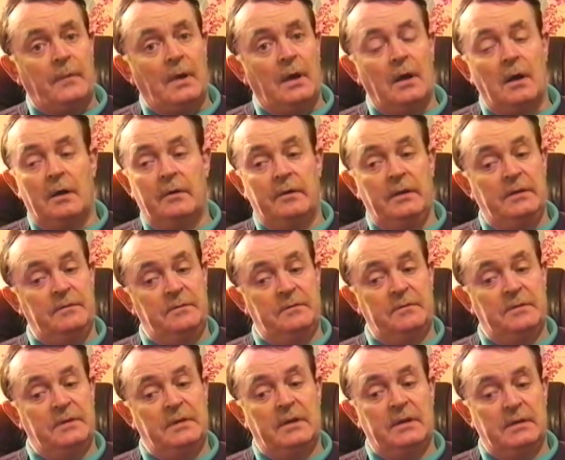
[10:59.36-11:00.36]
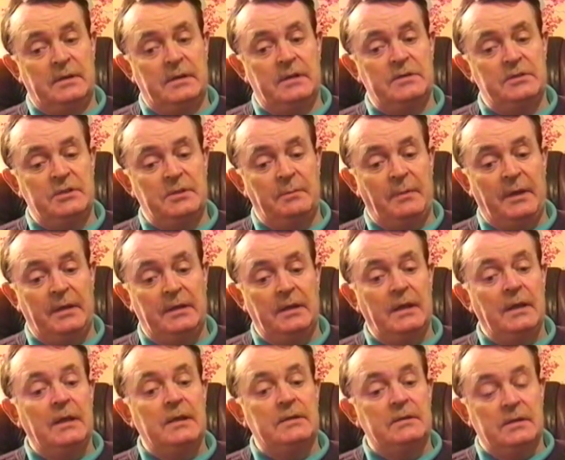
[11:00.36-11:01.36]
or even for their clergyman
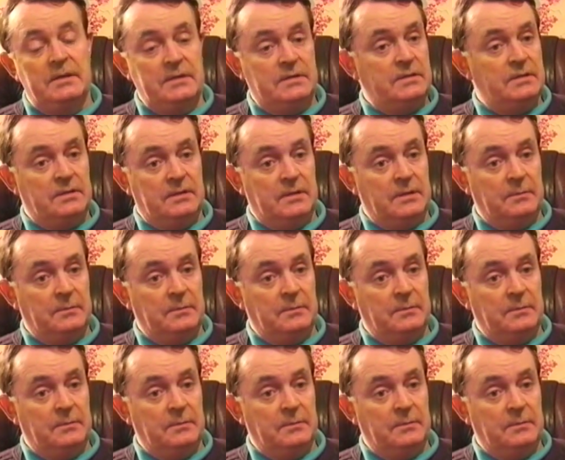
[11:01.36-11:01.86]
to listen to